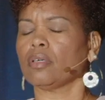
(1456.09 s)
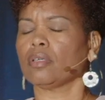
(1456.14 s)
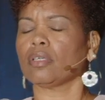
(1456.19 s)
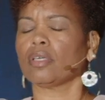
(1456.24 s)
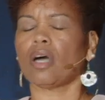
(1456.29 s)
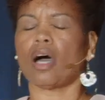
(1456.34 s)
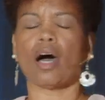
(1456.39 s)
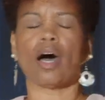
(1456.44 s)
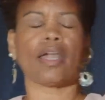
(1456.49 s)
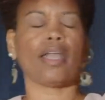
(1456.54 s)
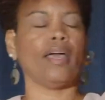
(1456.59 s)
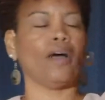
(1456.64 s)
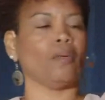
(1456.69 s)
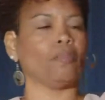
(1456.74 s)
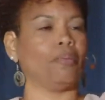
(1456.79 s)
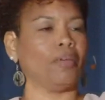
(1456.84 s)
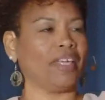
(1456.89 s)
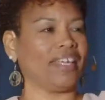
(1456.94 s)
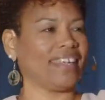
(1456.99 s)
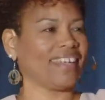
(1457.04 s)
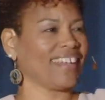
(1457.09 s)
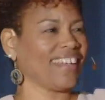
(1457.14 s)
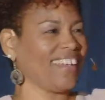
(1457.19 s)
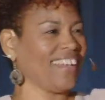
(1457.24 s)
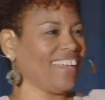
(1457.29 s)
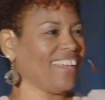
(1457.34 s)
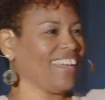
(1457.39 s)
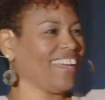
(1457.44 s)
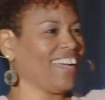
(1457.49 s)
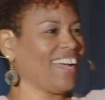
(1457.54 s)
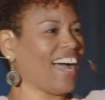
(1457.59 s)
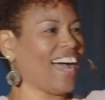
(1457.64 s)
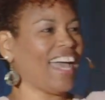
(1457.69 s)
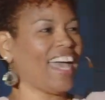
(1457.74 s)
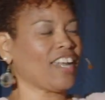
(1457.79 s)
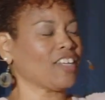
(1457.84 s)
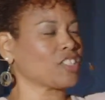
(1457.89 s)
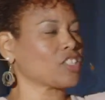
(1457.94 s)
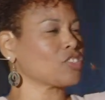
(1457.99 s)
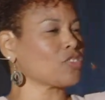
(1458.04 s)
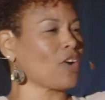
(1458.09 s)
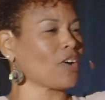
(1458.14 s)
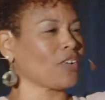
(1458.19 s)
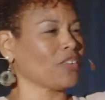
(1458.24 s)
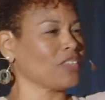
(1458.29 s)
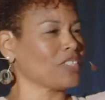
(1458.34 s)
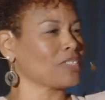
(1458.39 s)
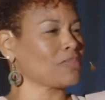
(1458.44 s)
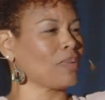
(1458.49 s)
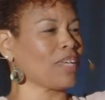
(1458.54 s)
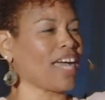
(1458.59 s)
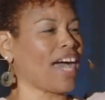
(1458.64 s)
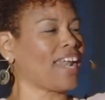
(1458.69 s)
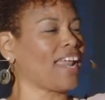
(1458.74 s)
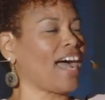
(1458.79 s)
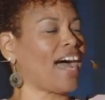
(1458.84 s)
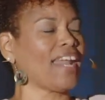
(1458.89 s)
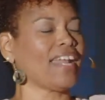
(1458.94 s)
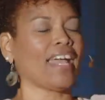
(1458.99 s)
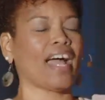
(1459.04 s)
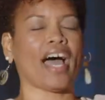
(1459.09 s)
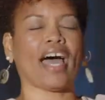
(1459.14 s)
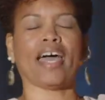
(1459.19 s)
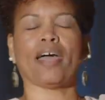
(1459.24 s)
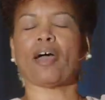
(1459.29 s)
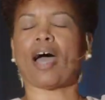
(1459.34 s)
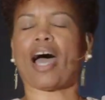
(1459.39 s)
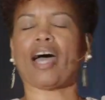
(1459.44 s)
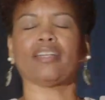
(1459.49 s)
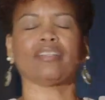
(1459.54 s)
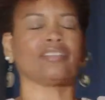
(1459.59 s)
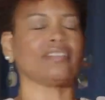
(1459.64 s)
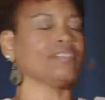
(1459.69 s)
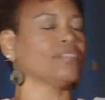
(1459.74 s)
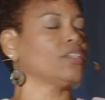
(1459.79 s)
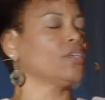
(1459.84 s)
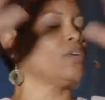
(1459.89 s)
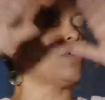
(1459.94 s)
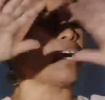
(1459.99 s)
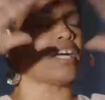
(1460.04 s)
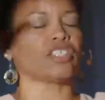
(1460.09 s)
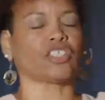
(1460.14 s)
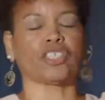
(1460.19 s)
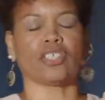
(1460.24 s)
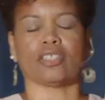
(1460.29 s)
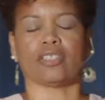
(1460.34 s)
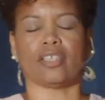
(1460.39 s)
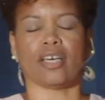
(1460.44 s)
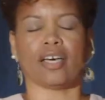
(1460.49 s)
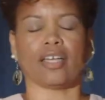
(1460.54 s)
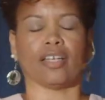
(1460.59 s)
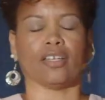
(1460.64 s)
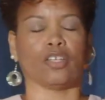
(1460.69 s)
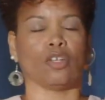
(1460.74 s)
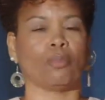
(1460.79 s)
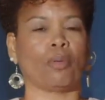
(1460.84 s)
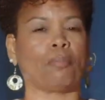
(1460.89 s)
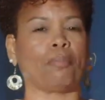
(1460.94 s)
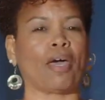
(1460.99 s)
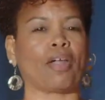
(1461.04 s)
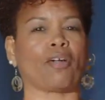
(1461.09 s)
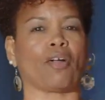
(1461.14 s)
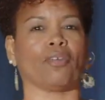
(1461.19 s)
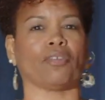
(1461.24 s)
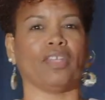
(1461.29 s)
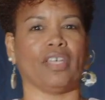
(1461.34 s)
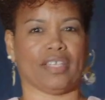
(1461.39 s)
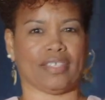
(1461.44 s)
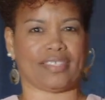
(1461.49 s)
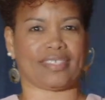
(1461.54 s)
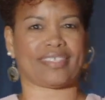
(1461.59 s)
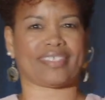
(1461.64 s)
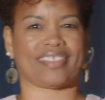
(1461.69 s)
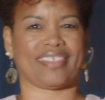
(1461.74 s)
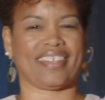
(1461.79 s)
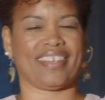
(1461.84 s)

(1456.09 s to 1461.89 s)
God help me. I had a struggle this week. I should have done a little bit better on this.